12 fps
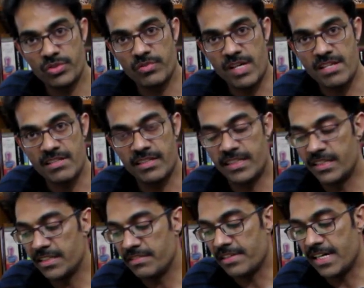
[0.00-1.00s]
was
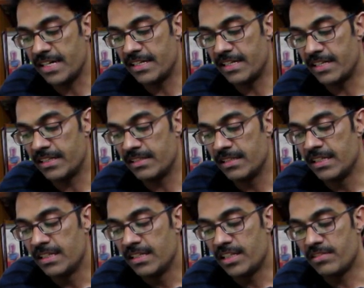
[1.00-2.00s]
identified and
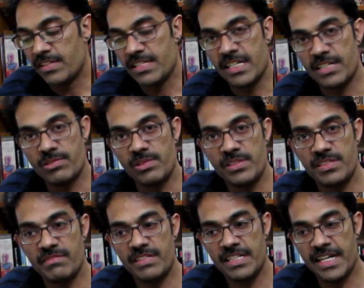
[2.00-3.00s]
it was actually
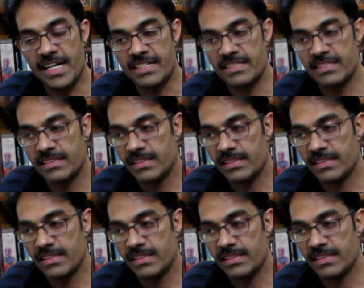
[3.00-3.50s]
civet cats.